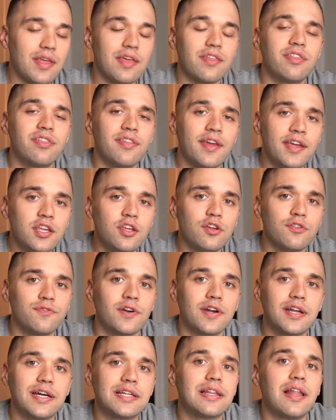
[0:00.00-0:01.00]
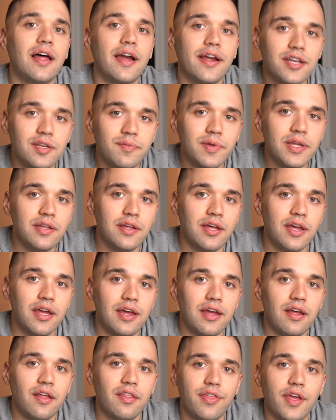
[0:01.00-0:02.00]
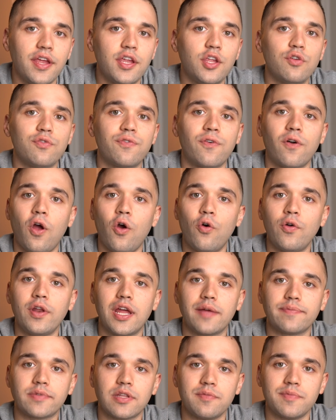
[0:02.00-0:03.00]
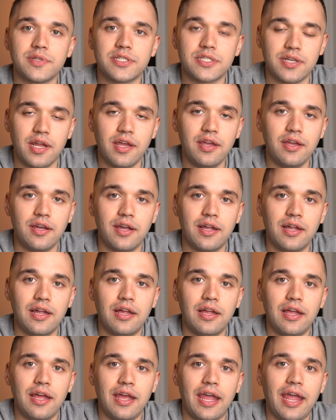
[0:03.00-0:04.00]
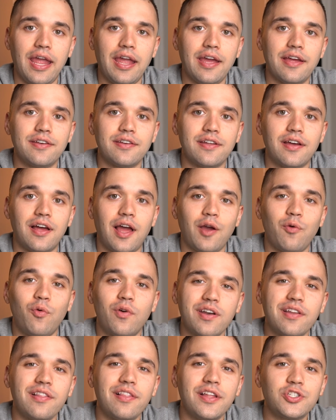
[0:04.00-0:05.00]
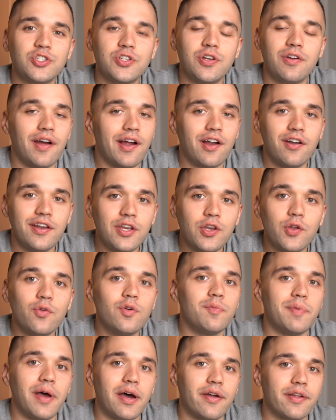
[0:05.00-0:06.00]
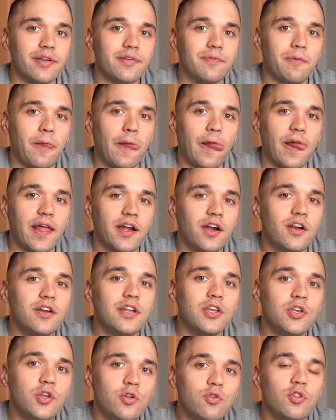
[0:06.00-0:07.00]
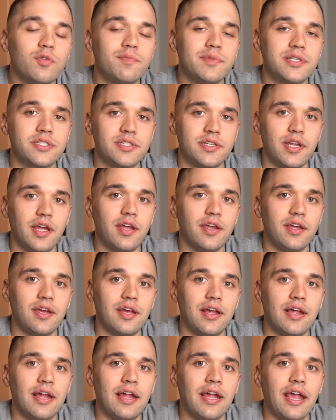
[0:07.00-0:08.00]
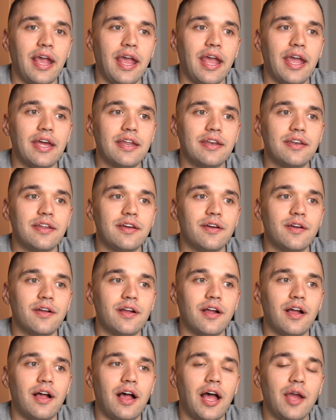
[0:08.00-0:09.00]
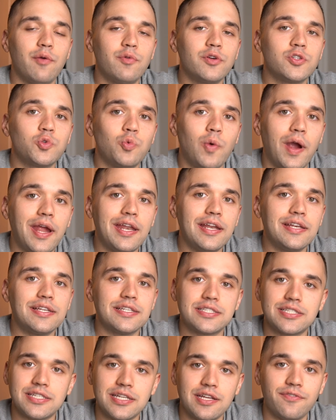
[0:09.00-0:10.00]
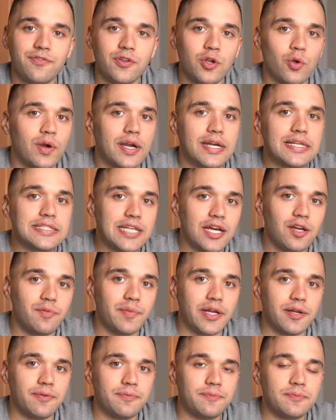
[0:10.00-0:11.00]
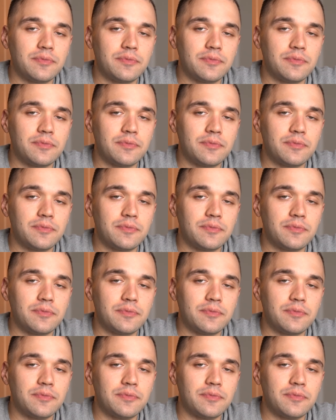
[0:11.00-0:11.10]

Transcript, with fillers: Thank you for not lying to me. Thank you for owning up to the mistake. And I wanted to let you know I already knew about it. I already knew the mistake. And I was waiting to see if you were going to tell me.